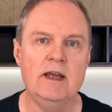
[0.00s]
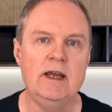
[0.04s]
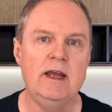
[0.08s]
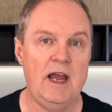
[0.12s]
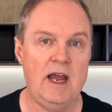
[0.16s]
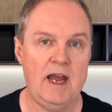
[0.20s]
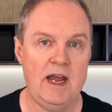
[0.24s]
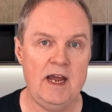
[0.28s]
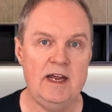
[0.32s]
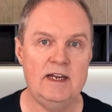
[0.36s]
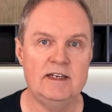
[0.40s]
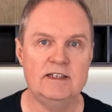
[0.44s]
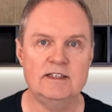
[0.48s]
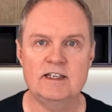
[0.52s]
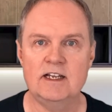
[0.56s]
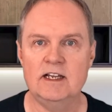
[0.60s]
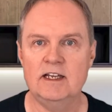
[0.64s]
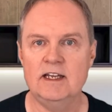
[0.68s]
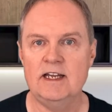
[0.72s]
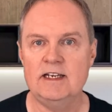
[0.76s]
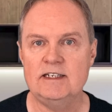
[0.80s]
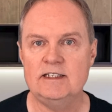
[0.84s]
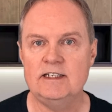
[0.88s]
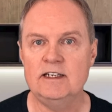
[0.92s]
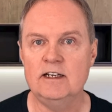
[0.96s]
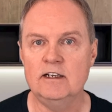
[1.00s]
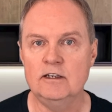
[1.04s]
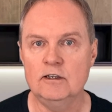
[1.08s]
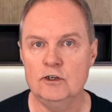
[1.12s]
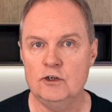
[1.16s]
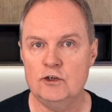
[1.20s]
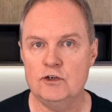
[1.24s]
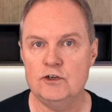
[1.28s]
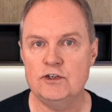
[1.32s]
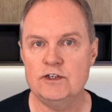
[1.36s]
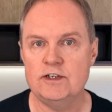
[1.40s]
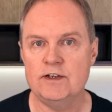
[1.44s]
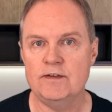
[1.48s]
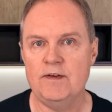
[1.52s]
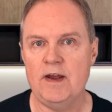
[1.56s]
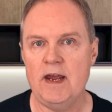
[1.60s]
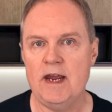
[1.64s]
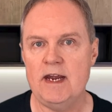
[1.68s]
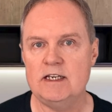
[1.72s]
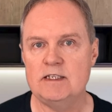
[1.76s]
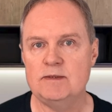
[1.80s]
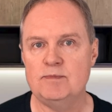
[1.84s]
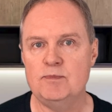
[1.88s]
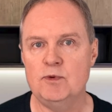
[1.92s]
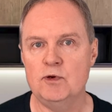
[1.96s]
and collecting a lucrative
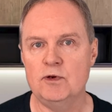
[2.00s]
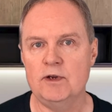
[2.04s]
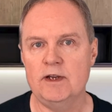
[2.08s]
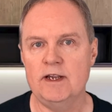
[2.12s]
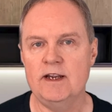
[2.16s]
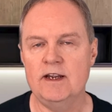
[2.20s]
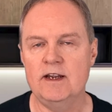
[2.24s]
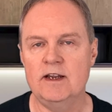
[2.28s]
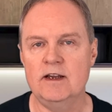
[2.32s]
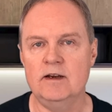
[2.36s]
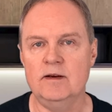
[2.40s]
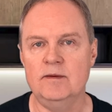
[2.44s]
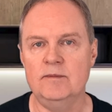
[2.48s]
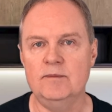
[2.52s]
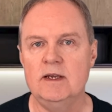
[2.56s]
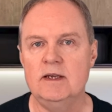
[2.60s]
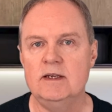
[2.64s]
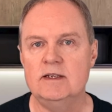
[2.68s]
export income,